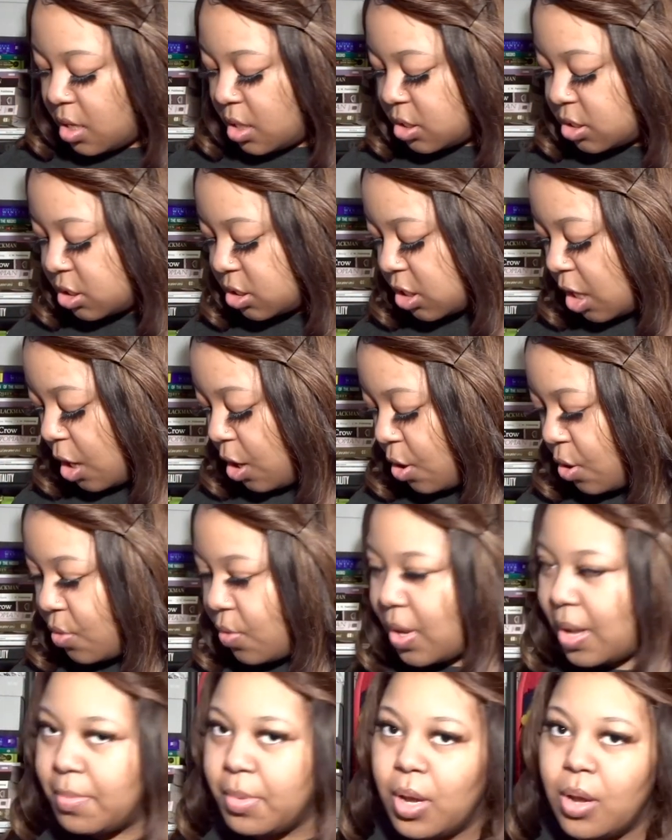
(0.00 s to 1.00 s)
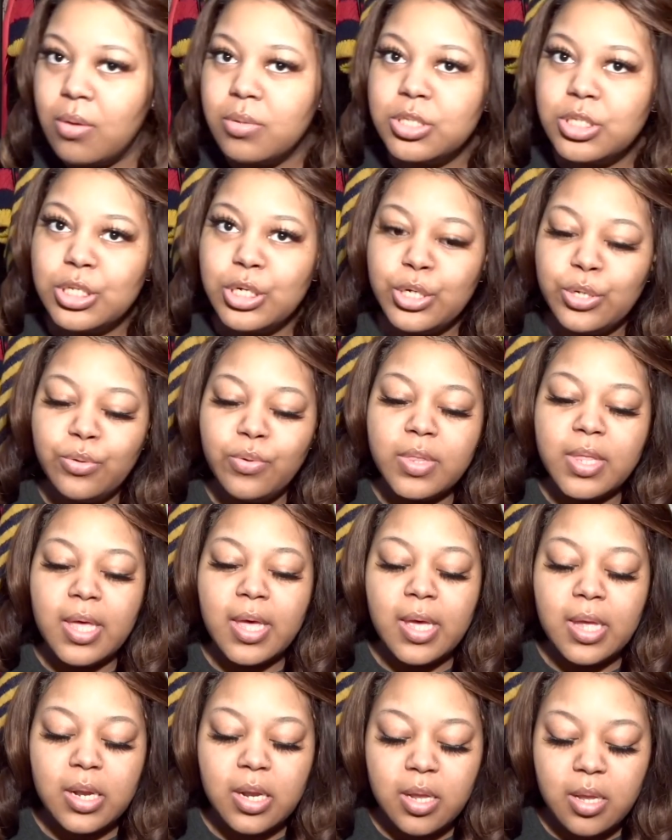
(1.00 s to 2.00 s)
so i'm going to do
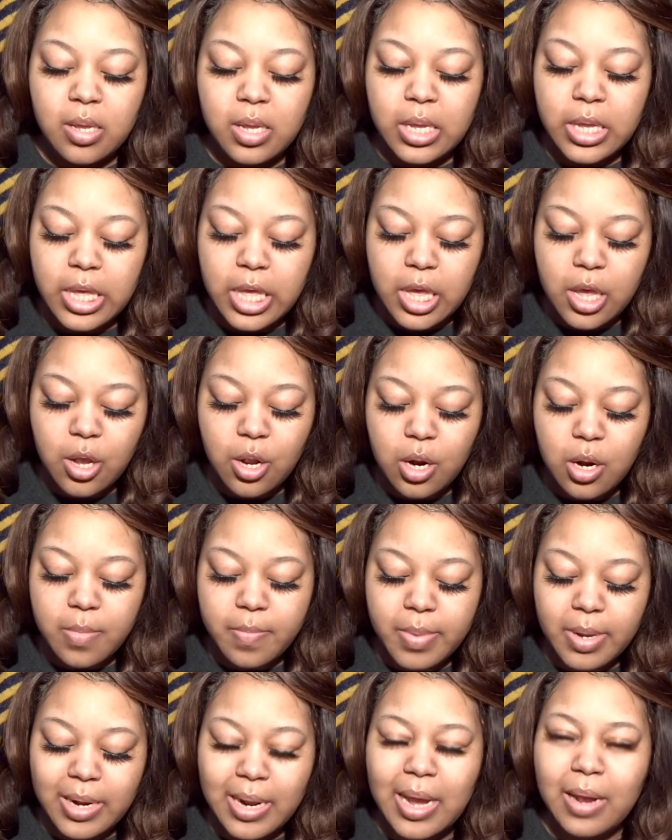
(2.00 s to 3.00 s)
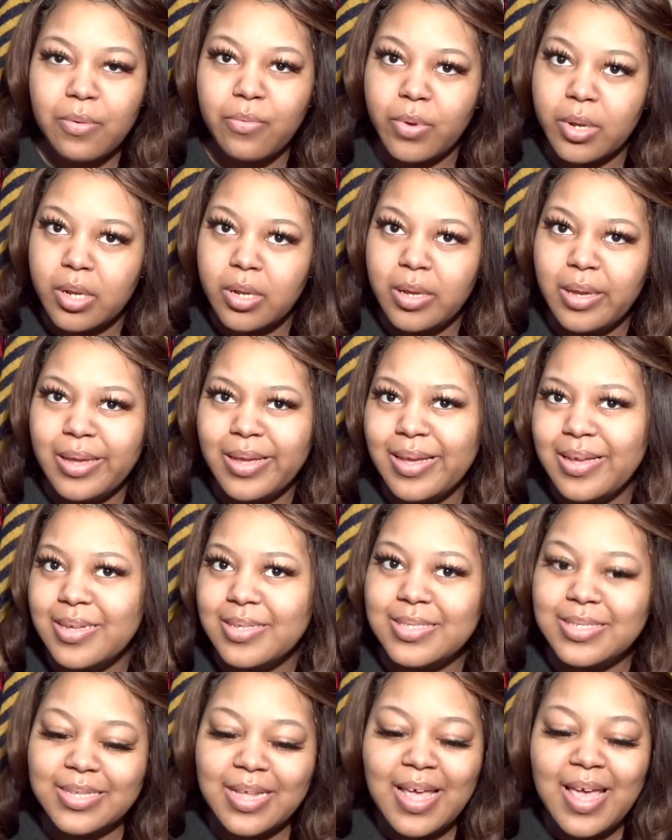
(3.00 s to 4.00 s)
that here but not really
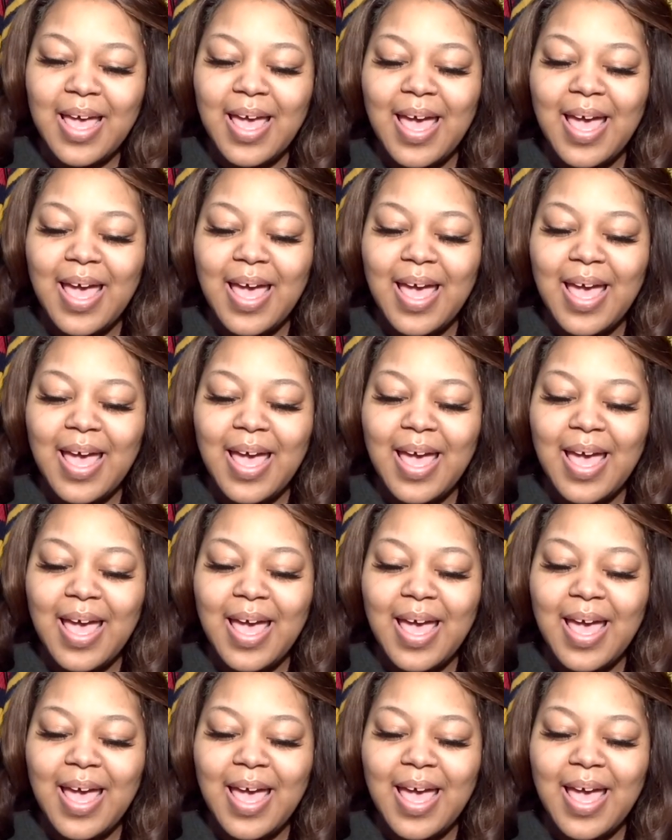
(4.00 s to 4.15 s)
because